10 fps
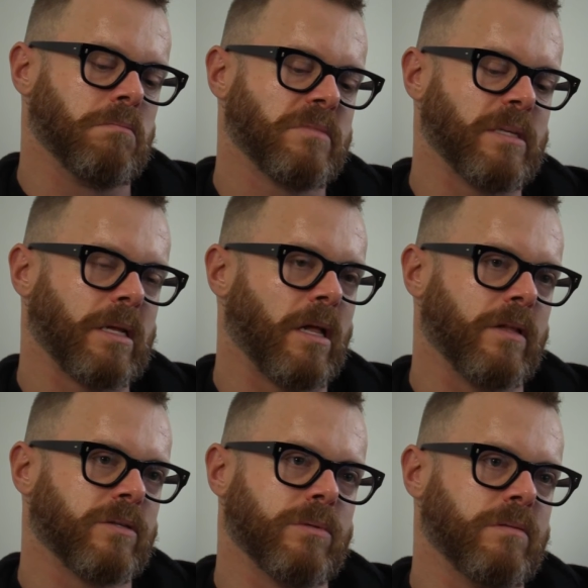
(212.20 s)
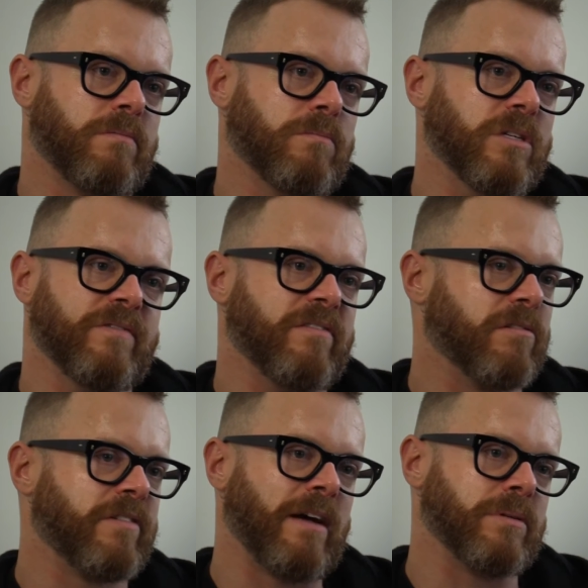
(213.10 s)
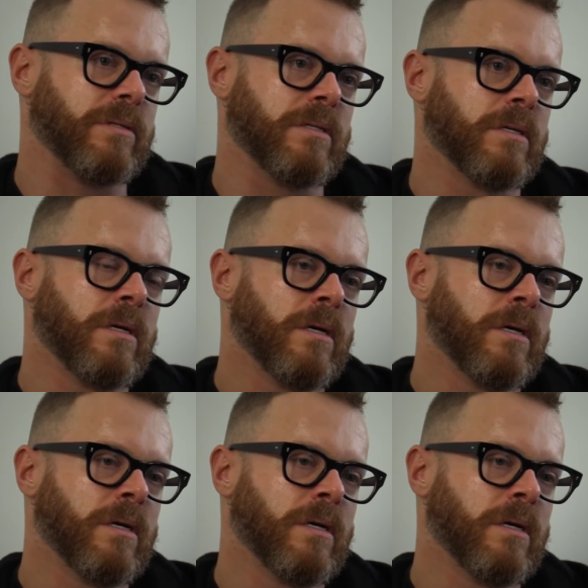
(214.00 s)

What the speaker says: something like this would have ever have happened.